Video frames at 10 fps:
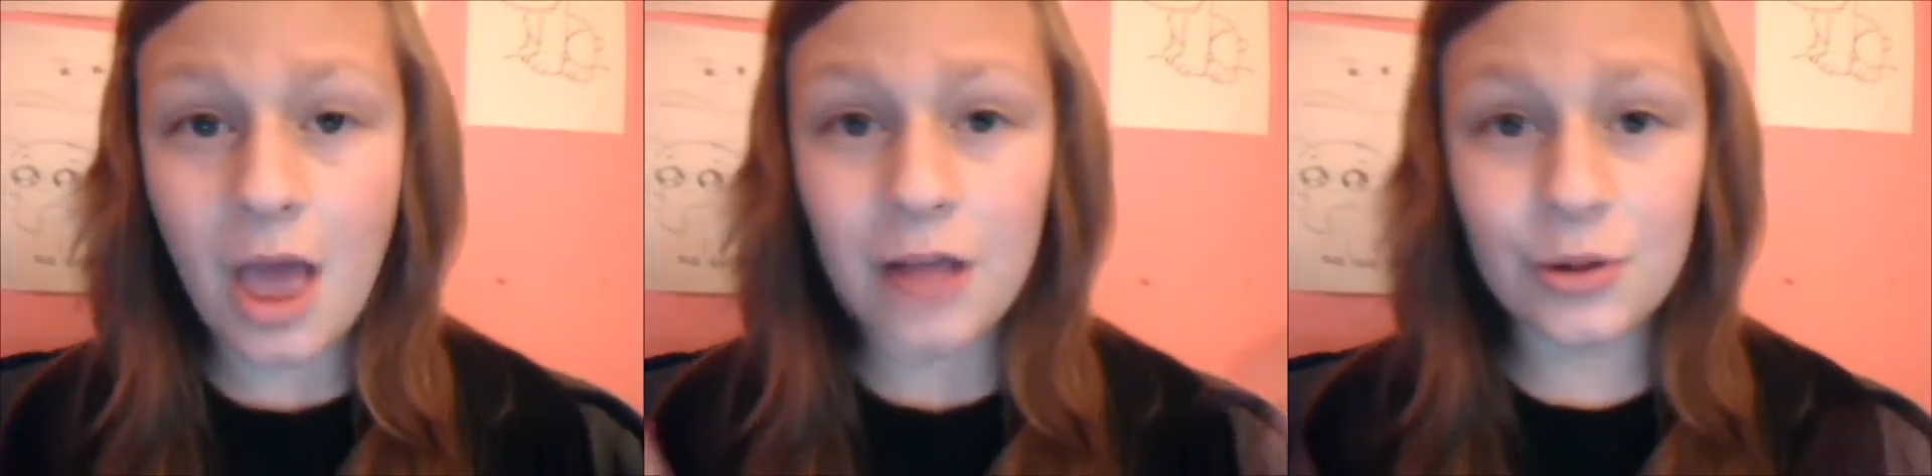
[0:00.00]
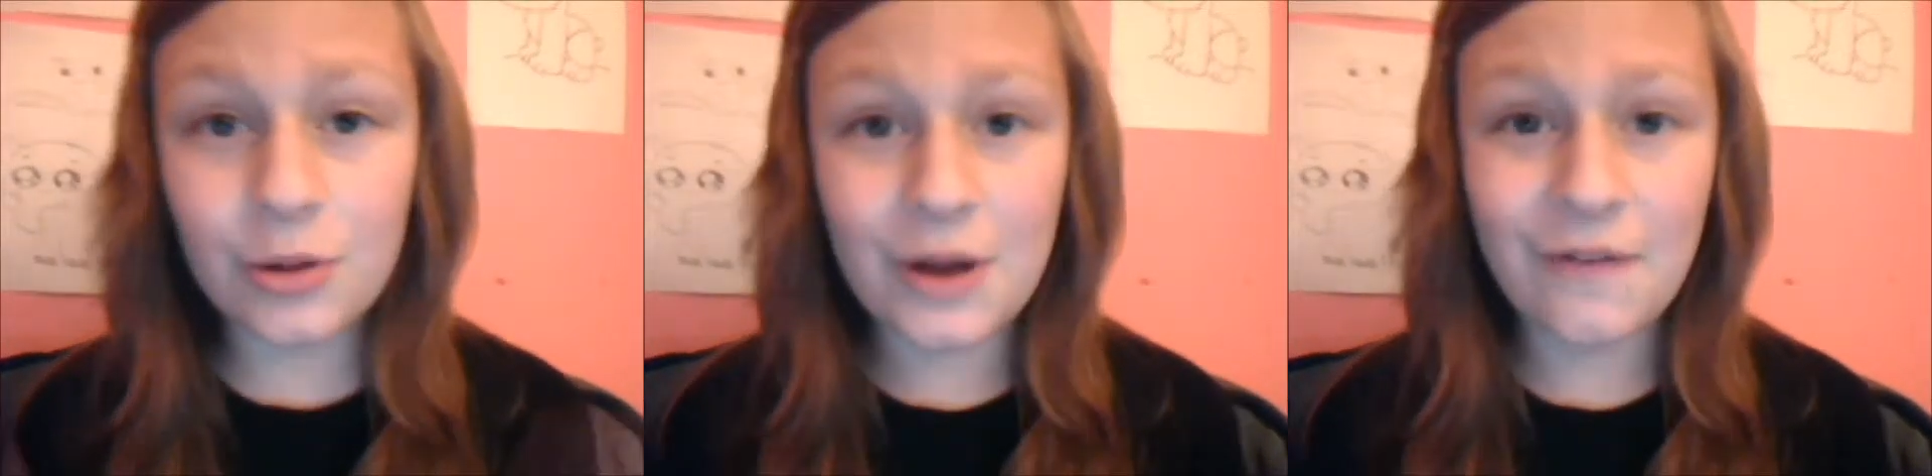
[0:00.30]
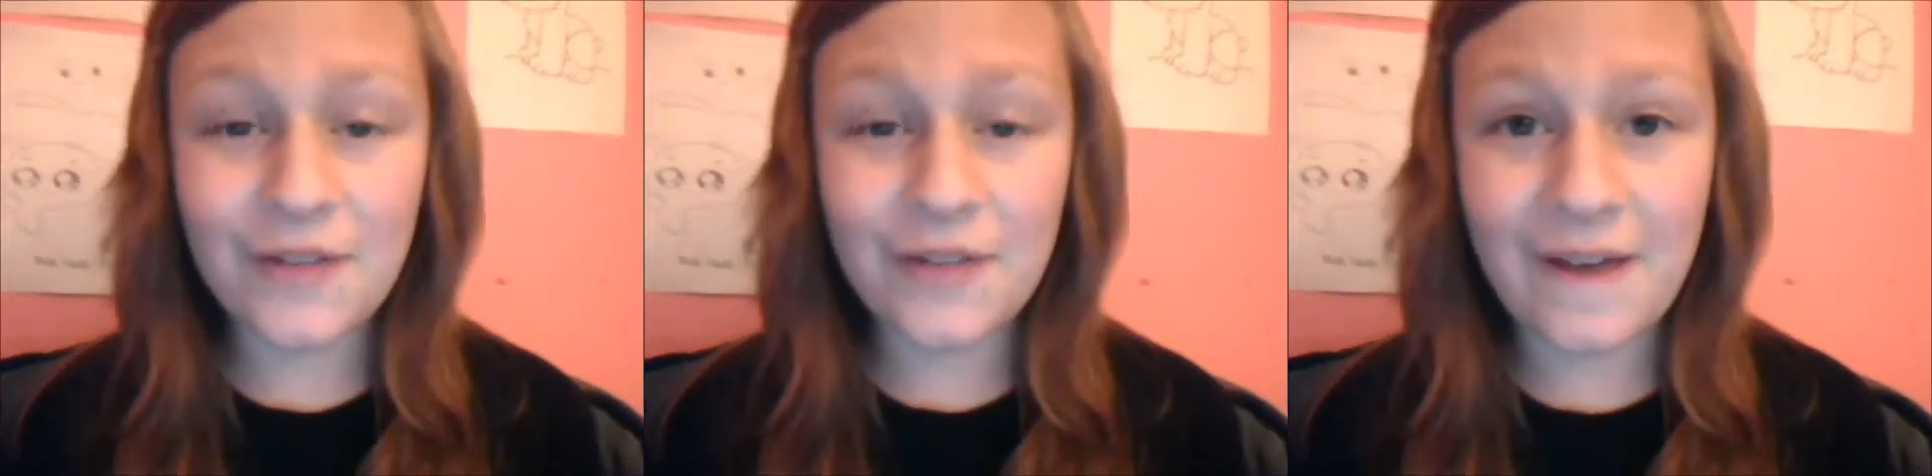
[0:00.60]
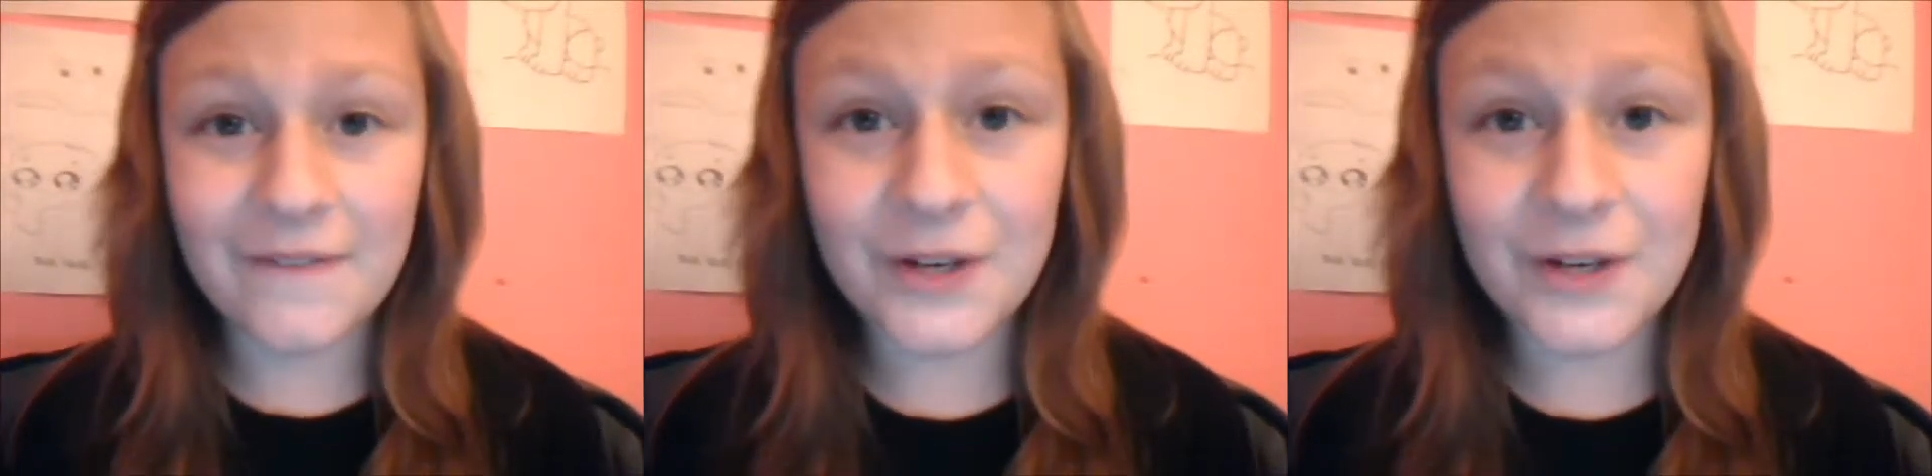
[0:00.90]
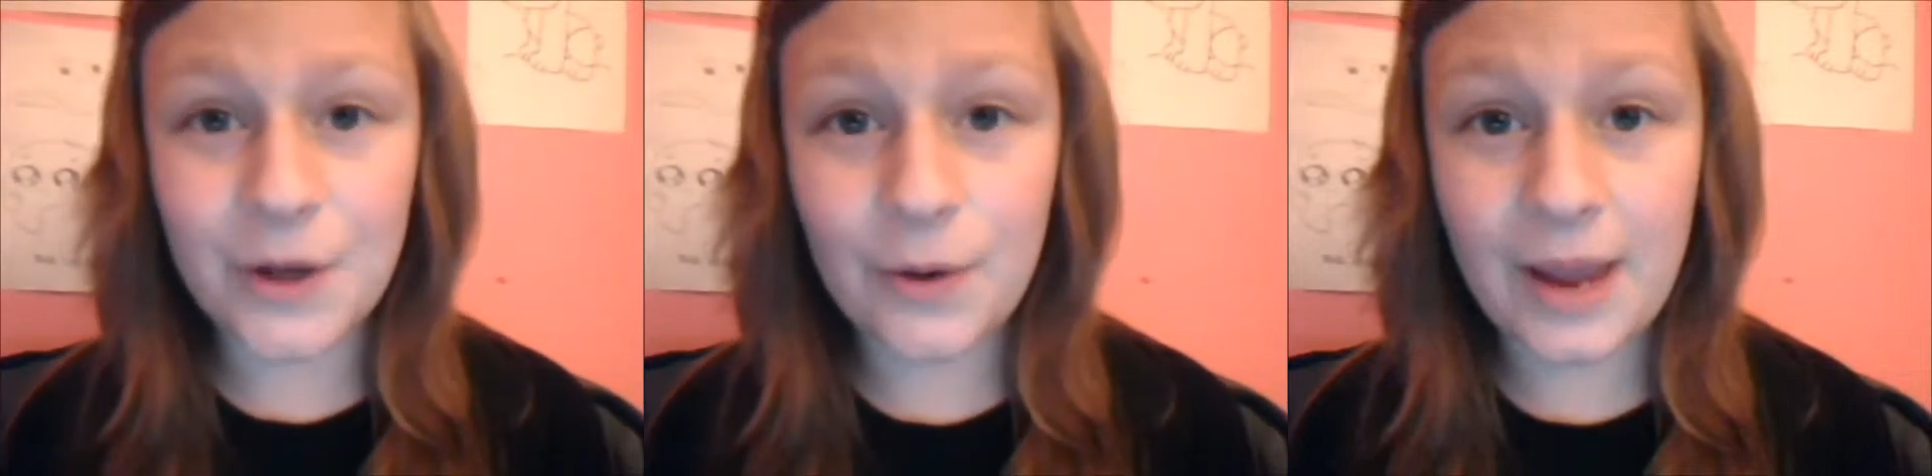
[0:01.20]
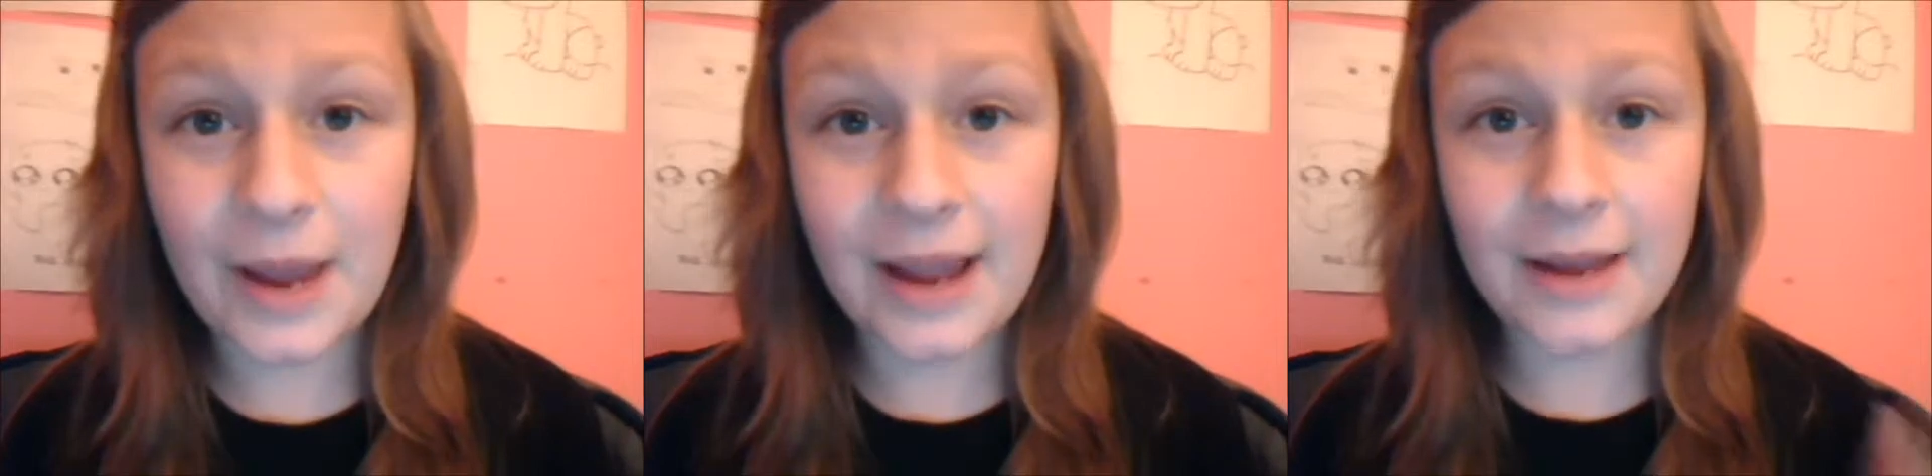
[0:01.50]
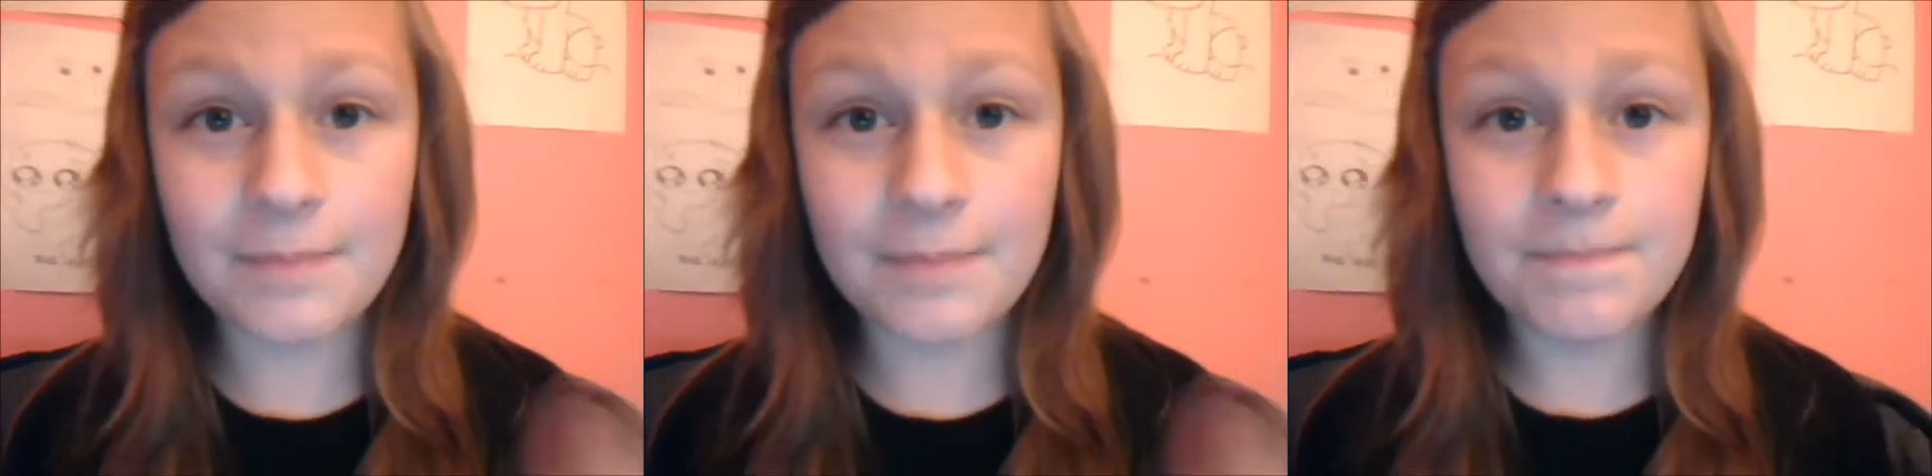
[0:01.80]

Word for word: look out for that video and